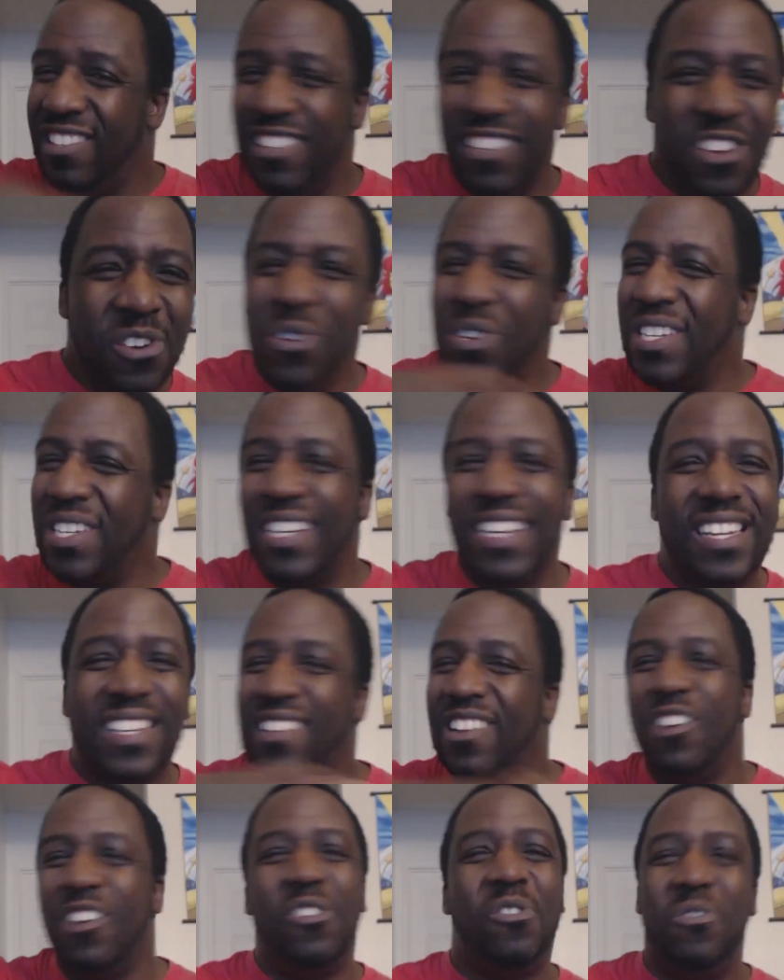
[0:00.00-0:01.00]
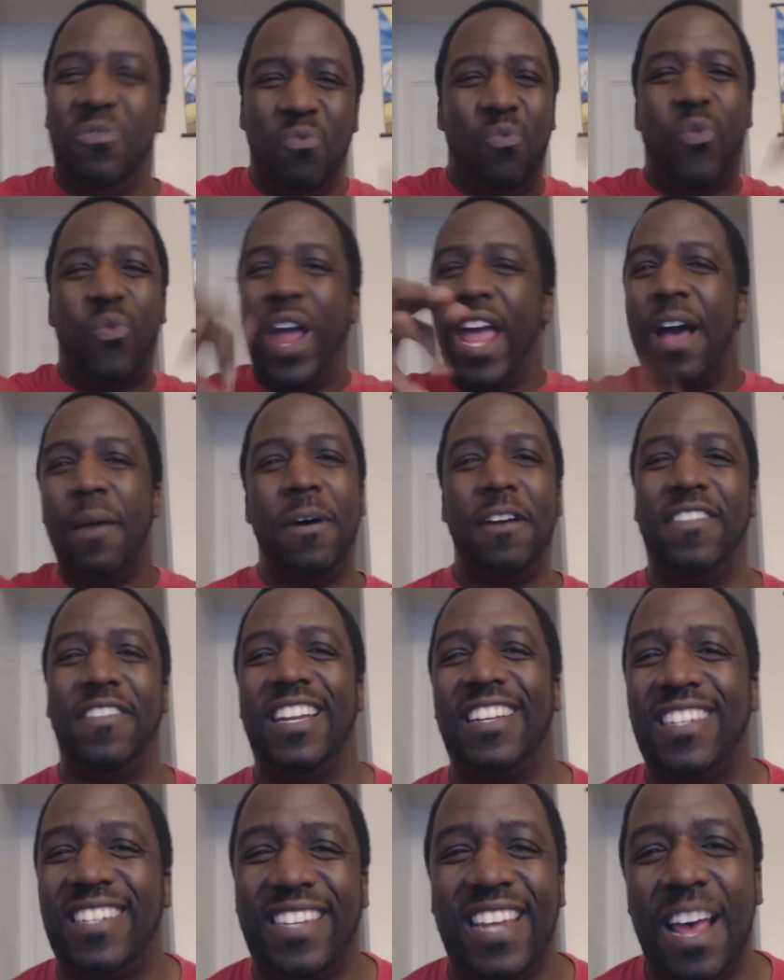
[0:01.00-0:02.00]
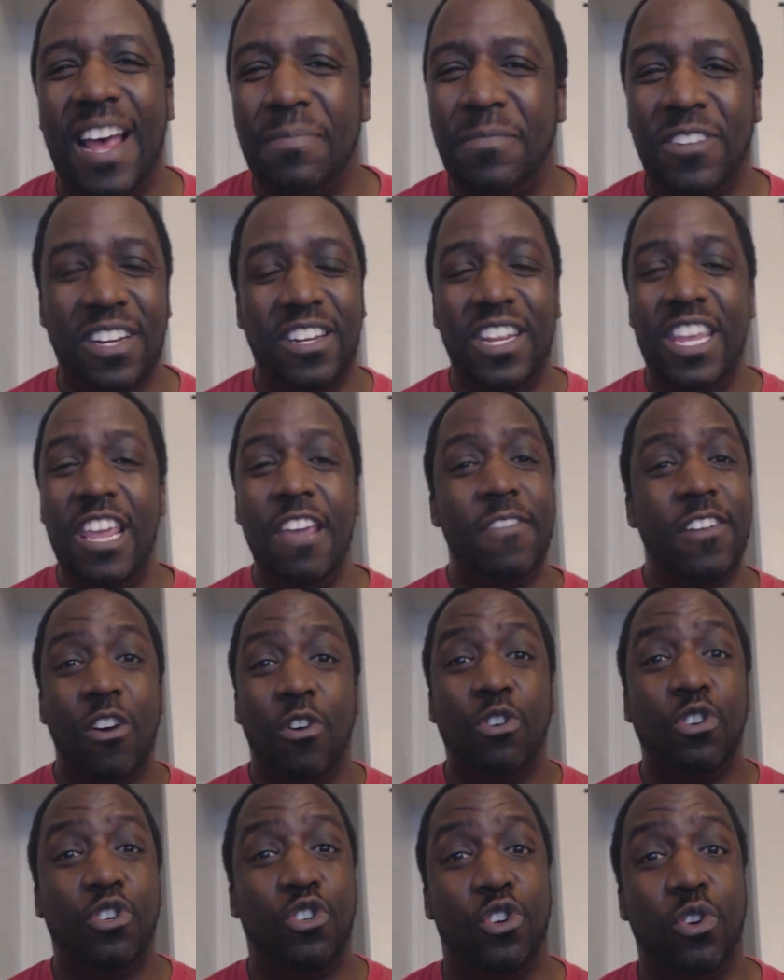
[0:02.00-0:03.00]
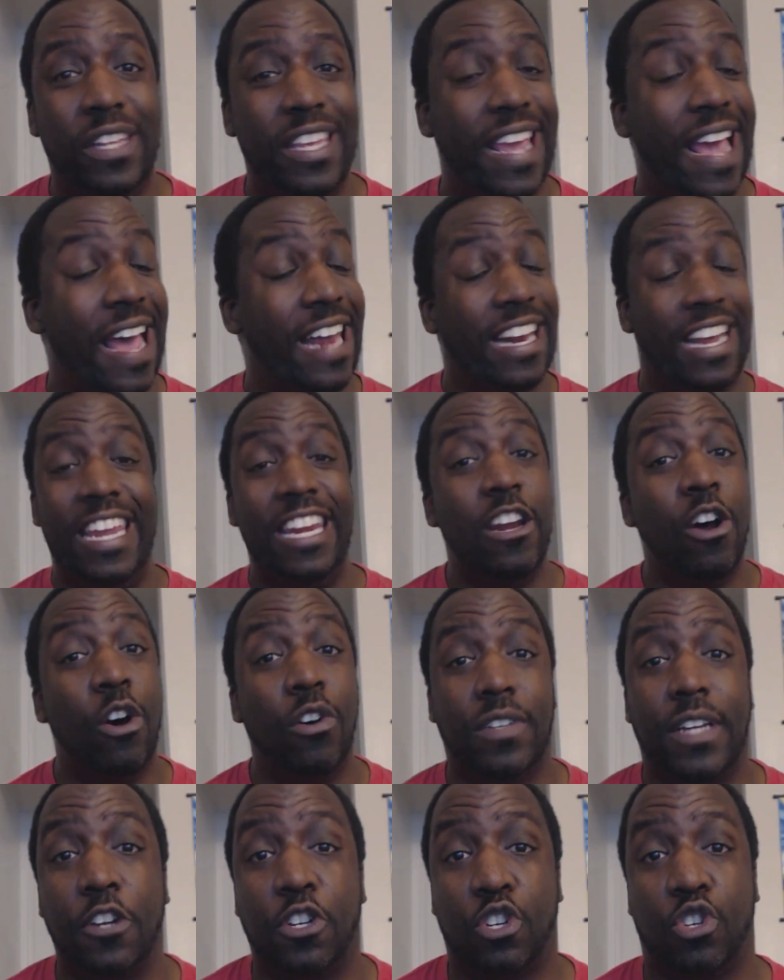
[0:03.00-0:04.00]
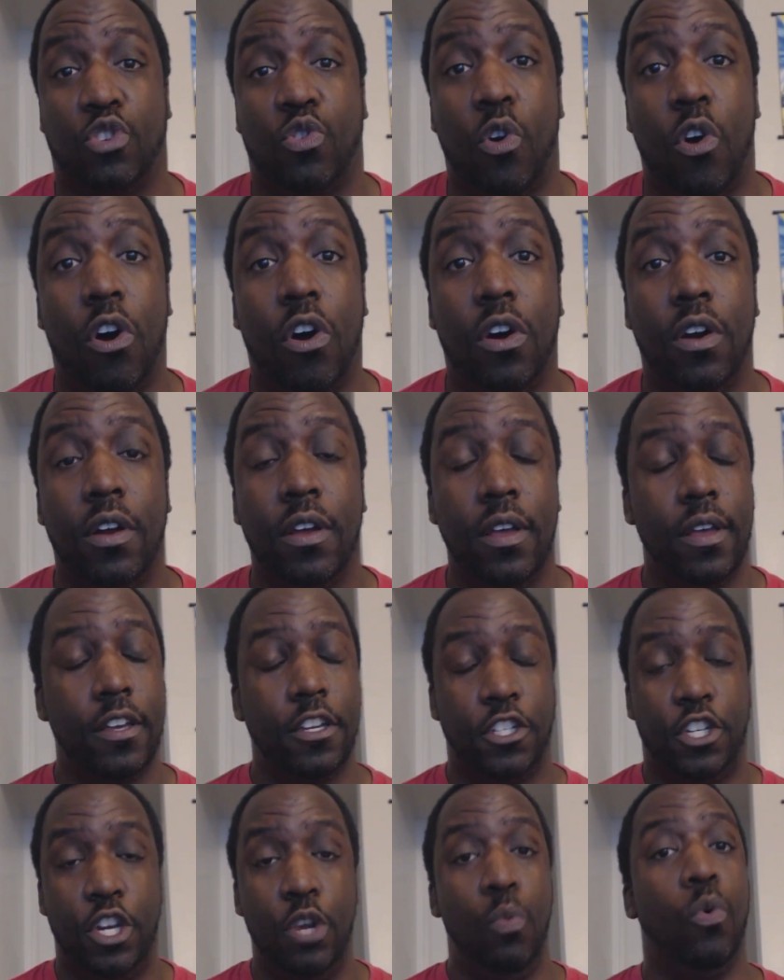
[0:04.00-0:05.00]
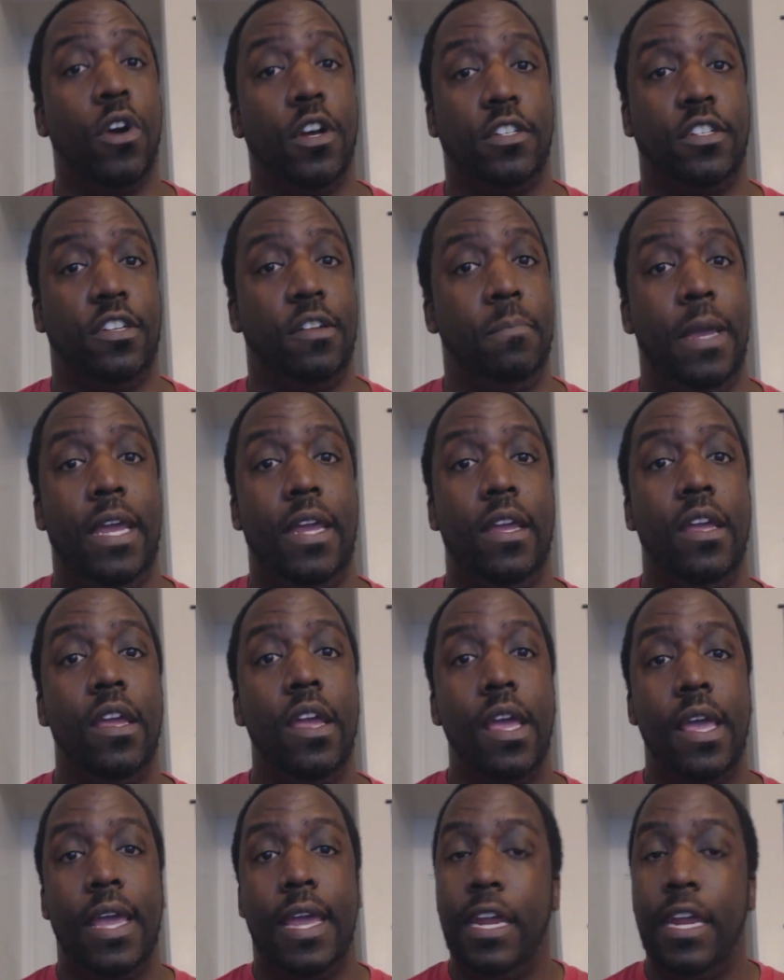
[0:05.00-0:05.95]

using his little web of deception even on Julieta. He knows how strong she wants to be.